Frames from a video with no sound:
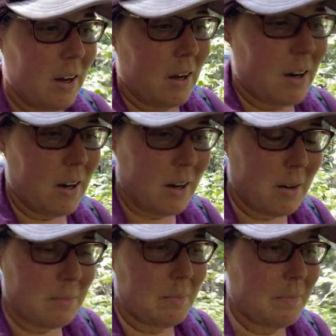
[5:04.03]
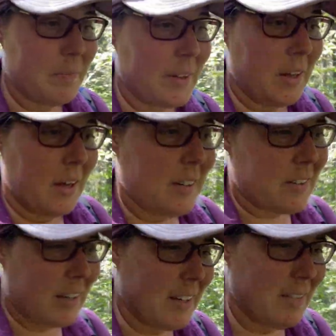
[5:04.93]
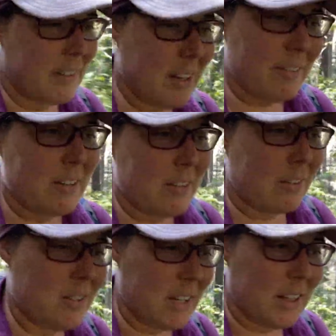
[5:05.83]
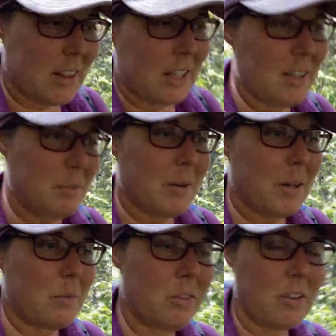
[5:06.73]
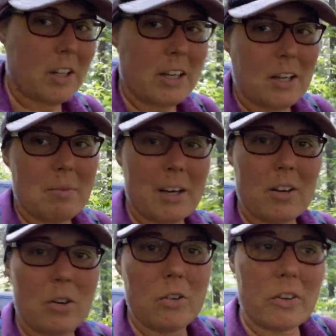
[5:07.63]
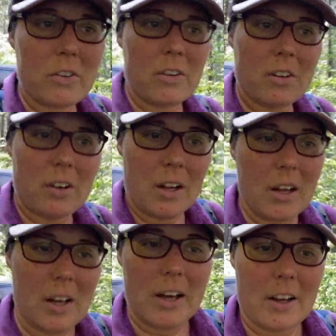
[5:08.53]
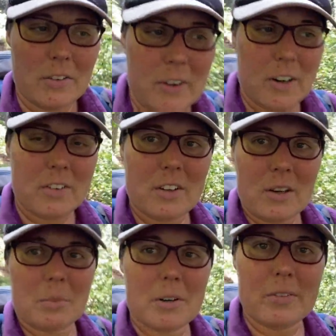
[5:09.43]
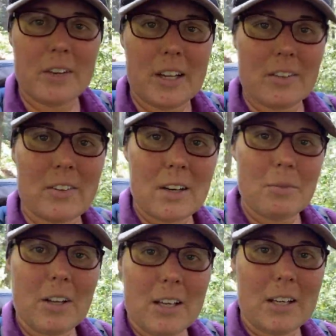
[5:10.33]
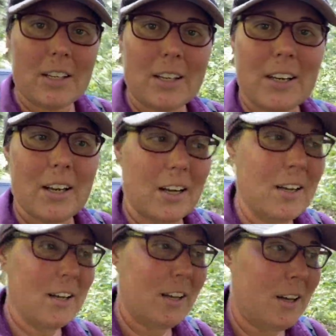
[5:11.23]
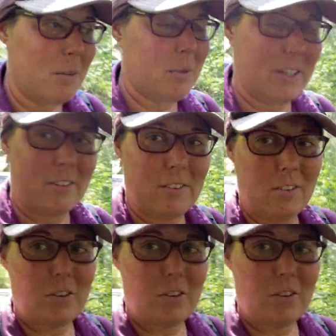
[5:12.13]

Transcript: It's kind of an every other day thing, but I'm still hitting my goals as far as the number of days that I'm taking to get places.